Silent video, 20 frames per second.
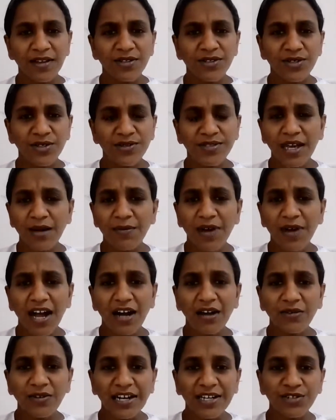So
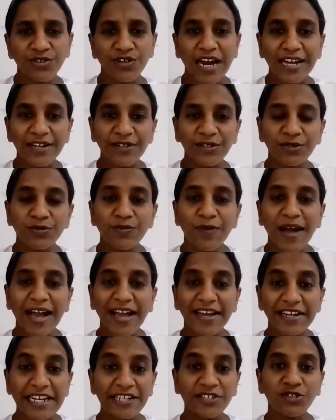somehow I try to
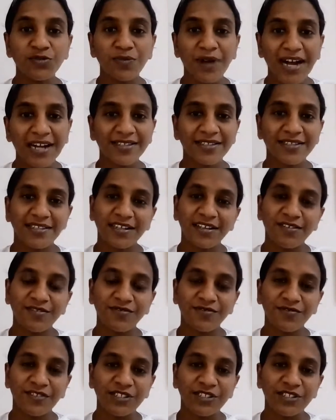manage myself